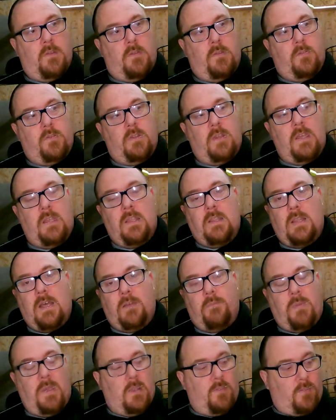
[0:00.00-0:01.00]
see,
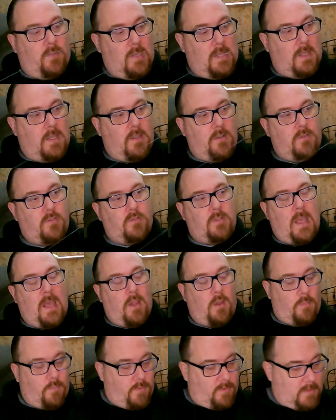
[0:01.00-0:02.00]
that bit of silicone just
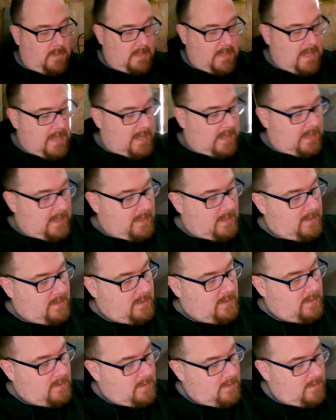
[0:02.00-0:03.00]
helps to kick
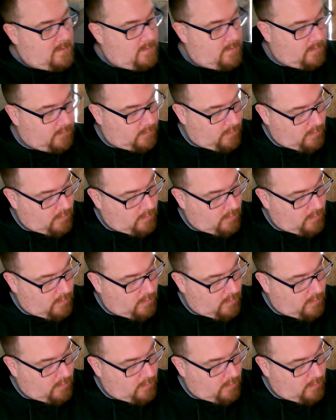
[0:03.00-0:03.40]
those